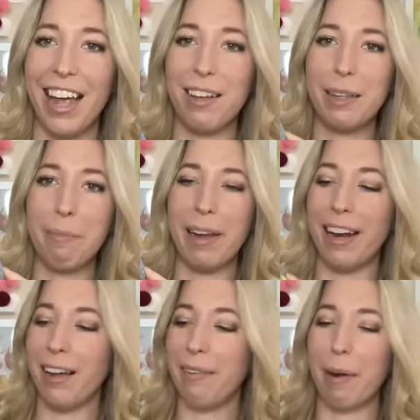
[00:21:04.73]
I also made
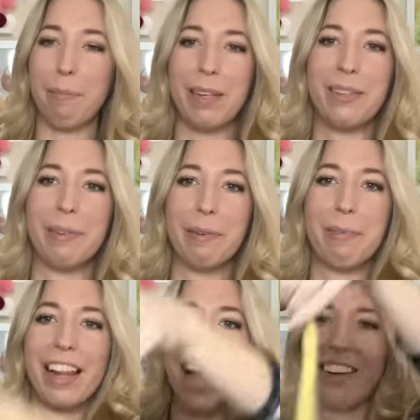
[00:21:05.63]
a grumpy storm
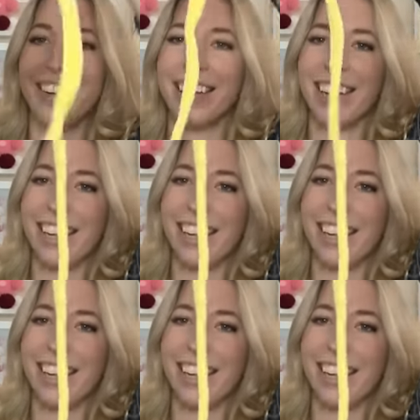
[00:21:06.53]
cloud.